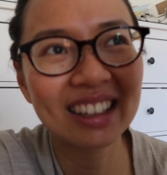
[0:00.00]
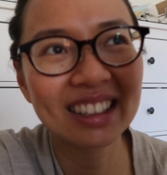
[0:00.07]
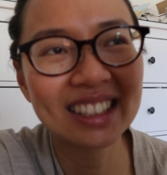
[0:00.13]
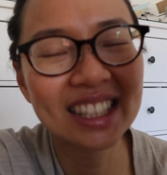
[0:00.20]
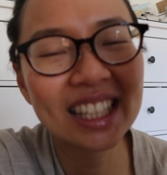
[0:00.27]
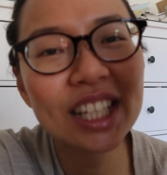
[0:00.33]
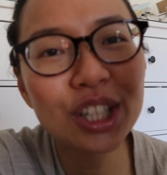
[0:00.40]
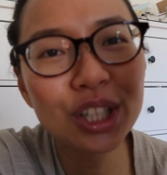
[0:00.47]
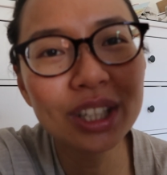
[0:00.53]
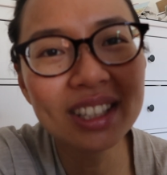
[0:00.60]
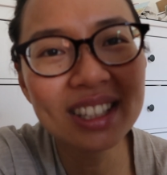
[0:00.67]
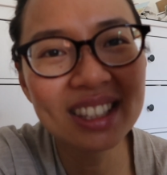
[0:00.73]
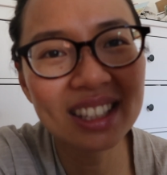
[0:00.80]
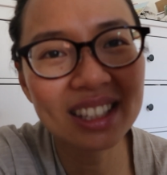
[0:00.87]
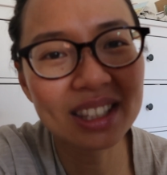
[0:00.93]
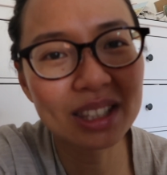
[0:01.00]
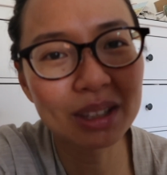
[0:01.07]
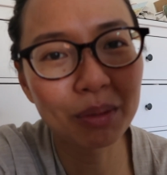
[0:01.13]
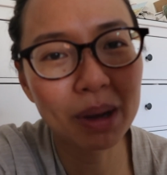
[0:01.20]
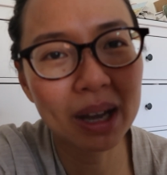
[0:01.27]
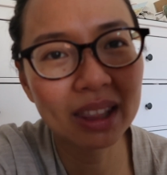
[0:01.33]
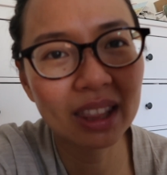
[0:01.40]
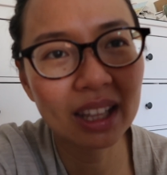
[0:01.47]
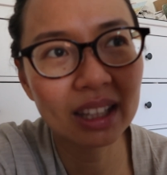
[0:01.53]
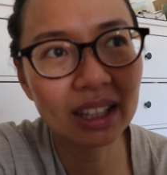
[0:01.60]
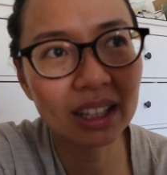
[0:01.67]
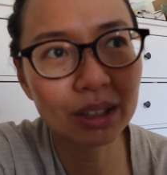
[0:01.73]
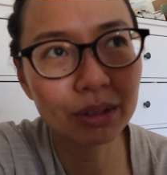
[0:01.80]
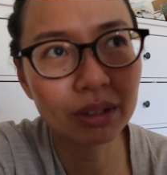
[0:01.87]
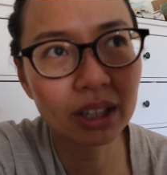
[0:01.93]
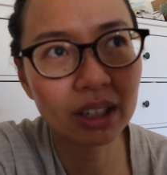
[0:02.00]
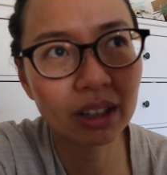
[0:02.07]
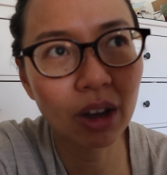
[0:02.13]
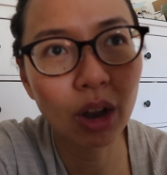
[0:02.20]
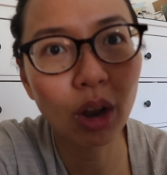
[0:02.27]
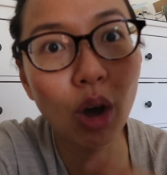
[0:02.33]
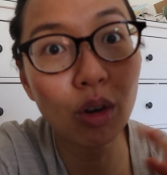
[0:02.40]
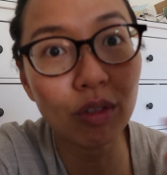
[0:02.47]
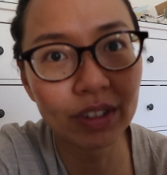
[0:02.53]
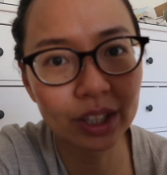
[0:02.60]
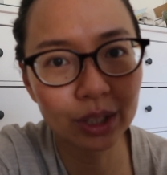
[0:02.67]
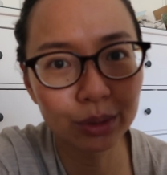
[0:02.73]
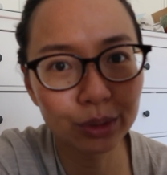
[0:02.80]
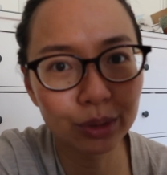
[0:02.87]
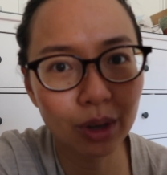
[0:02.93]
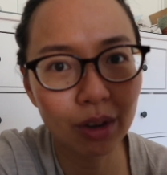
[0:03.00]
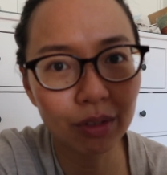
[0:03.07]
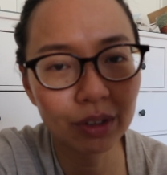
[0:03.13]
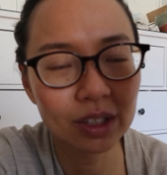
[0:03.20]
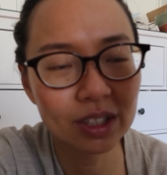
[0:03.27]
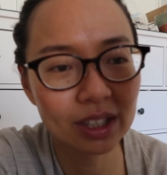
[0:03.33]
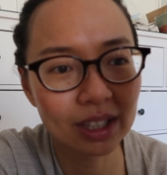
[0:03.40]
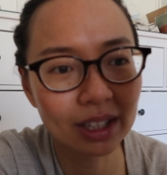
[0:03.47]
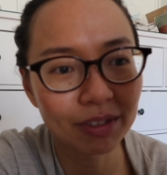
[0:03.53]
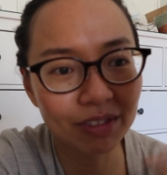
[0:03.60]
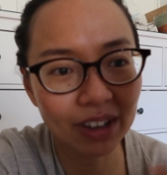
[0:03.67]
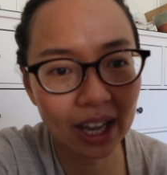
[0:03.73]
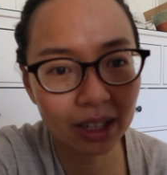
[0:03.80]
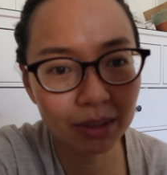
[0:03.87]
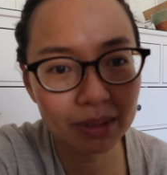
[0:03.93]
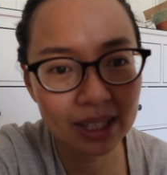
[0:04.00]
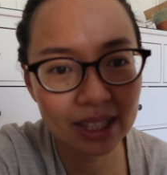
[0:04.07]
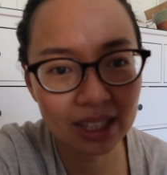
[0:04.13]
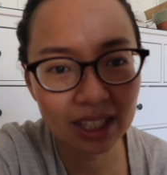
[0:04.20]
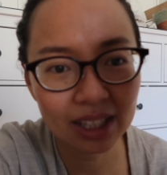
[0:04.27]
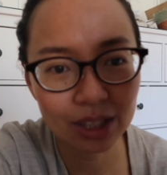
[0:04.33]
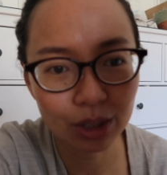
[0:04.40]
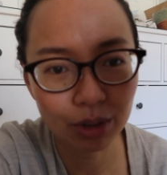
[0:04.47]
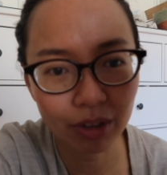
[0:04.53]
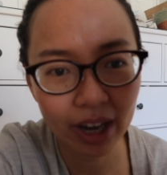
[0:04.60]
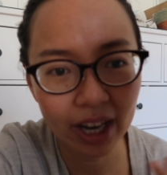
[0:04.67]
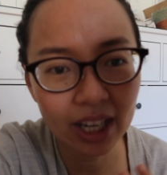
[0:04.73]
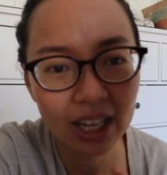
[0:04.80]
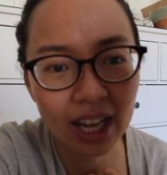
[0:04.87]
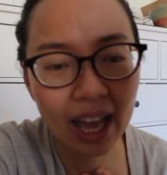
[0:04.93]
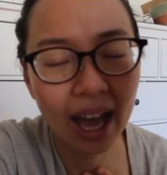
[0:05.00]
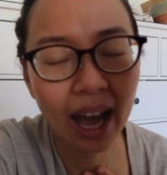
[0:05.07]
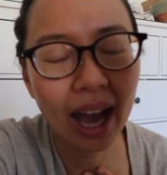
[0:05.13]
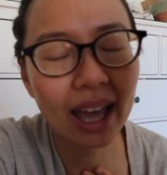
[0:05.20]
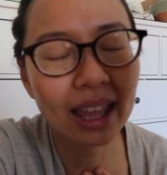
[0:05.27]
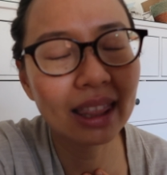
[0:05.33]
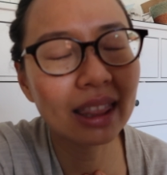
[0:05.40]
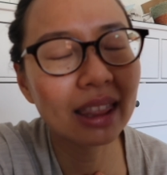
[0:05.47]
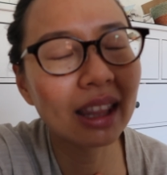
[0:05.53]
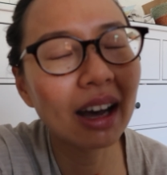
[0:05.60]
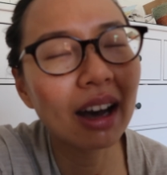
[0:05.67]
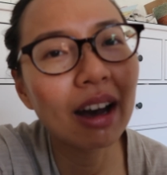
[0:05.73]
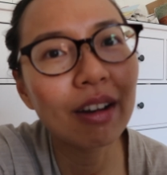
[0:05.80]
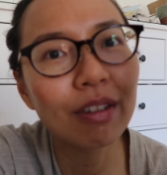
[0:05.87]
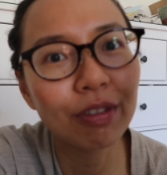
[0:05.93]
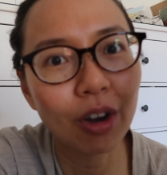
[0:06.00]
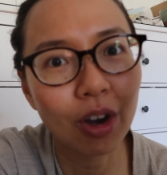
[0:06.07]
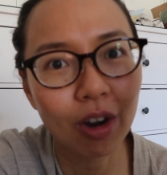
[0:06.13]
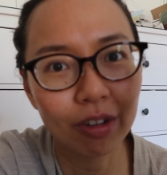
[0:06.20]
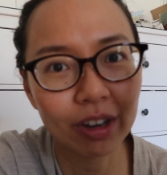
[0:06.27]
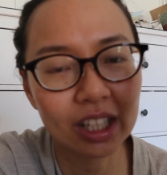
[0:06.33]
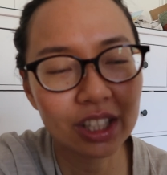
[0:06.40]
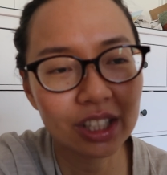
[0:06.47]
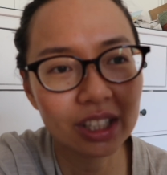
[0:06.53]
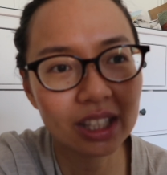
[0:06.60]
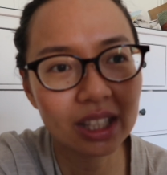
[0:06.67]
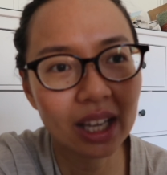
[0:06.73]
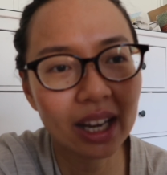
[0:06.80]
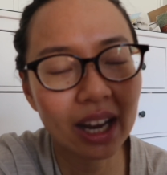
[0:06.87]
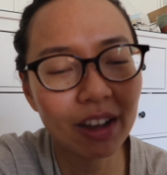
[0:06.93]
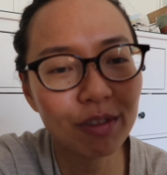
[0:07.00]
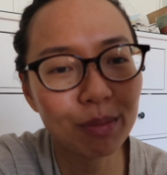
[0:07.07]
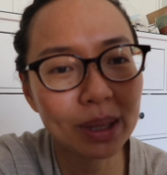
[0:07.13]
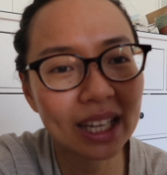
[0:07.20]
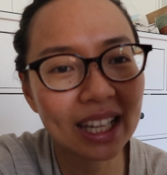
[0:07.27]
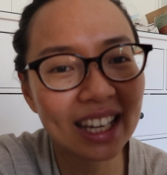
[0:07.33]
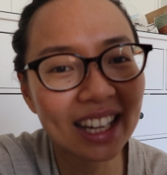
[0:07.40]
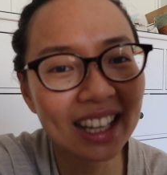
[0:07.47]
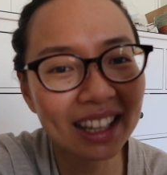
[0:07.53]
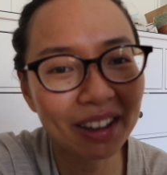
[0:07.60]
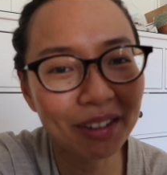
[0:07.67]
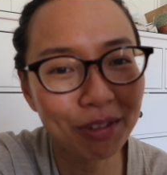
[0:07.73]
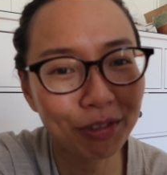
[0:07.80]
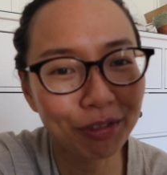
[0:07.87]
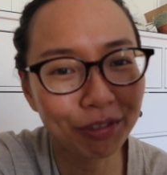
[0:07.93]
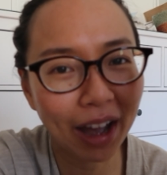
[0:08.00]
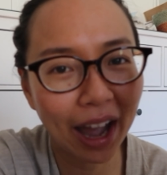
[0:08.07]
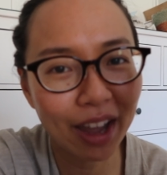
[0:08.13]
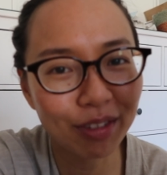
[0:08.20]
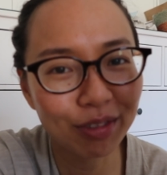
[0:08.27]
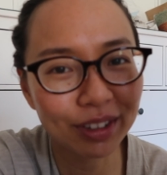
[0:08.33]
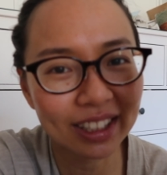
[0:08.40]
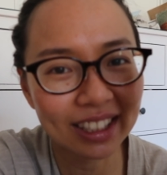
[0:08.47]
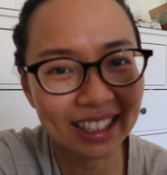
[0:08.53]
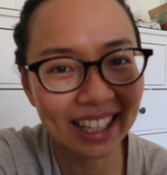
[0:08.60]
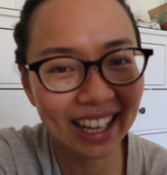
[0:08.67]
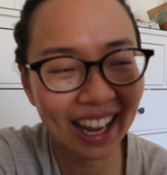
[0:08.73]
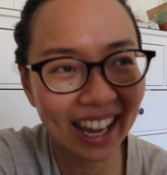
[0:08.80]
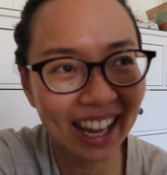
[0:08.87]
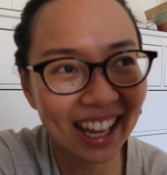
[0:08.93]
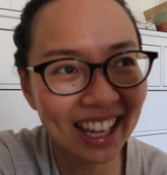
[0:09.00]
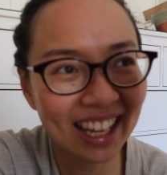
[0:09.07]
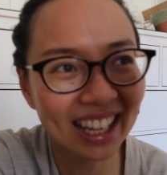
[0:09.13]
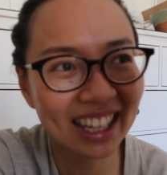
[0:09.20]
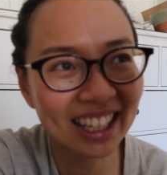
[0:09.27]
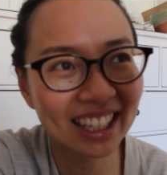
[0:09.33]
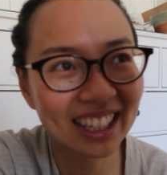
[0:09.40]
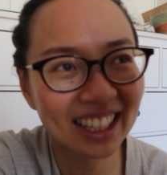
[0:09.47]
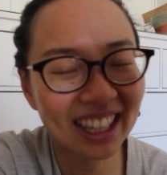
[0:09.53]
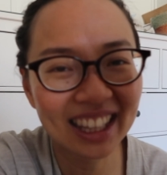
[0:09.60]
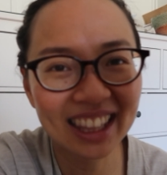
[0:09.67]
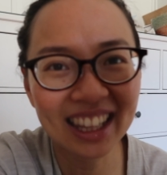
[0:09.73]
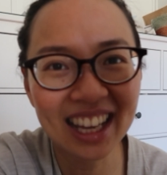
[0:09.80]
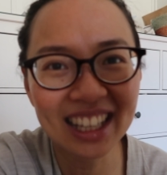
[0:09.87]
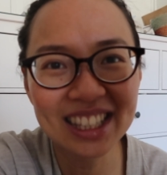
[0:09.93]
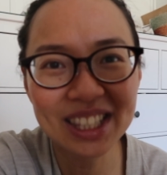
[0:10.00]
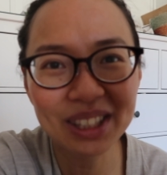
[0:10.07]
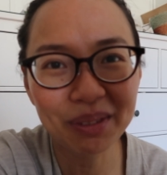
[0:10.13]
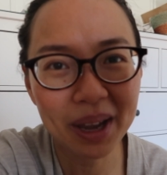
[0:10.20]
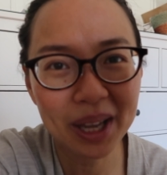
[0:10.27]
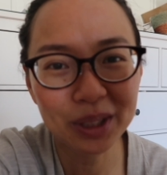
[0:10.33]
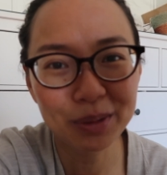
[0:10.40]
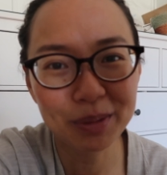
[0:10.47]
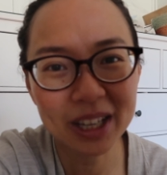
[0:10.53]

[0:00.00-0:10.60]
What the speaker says: citrus is one thing that you cannot overdo. Of course, the vitamin C is great. I love oranges and I've been eating like 5 a day. That's way too